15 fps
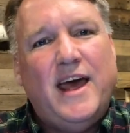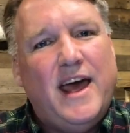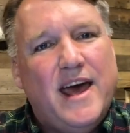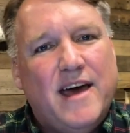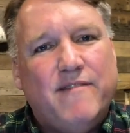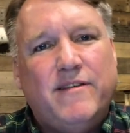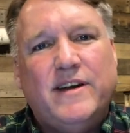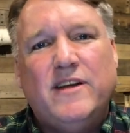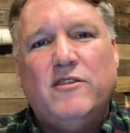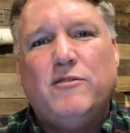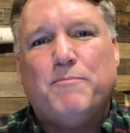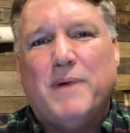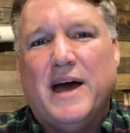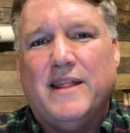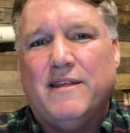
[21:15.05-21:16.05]

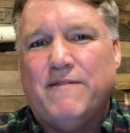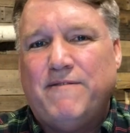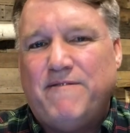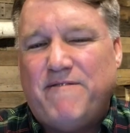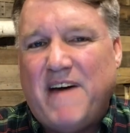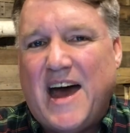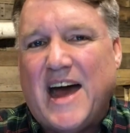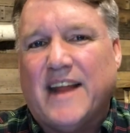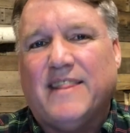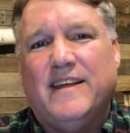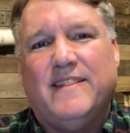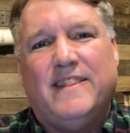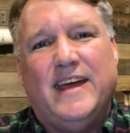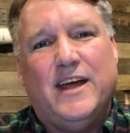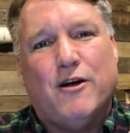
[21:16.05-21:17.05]
evidenced by the fact
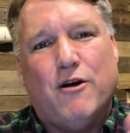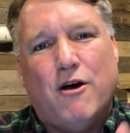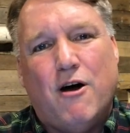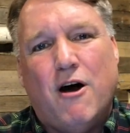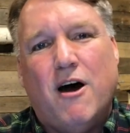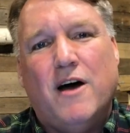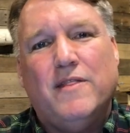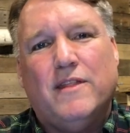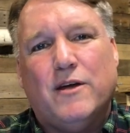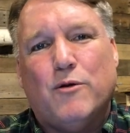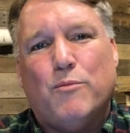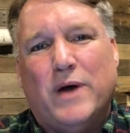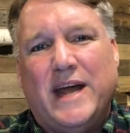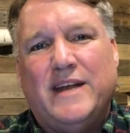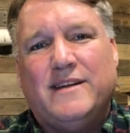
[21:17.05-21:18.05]
that they are on their
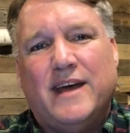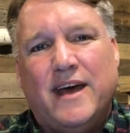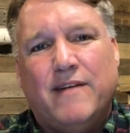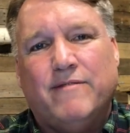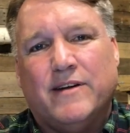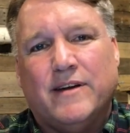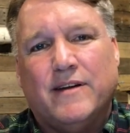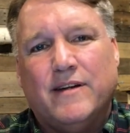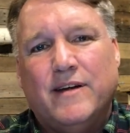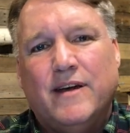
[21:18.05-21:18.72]
way to heaven?